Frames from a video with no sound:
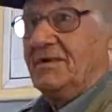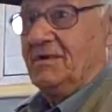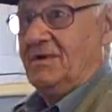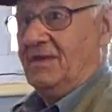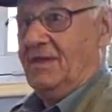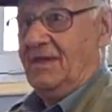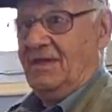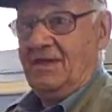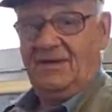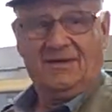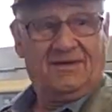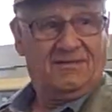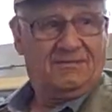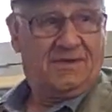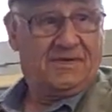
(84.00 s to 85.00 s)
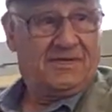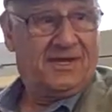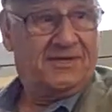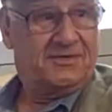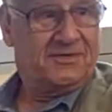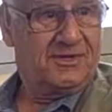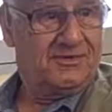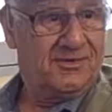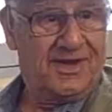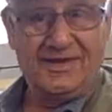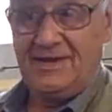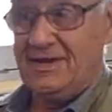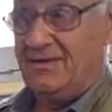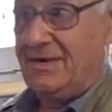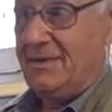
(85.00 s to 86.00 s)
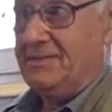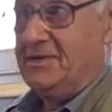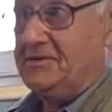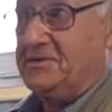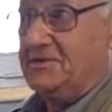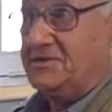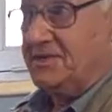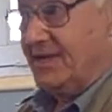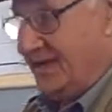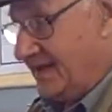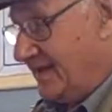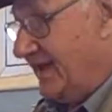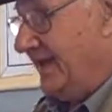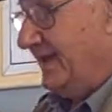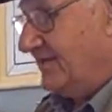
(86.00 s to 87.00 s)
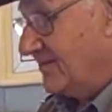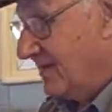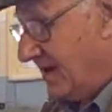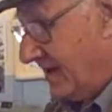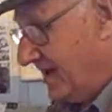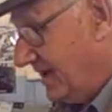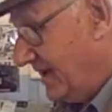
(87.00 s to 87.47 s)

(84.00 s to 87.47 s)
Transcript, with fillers: uh, potential radio amateurs here. Right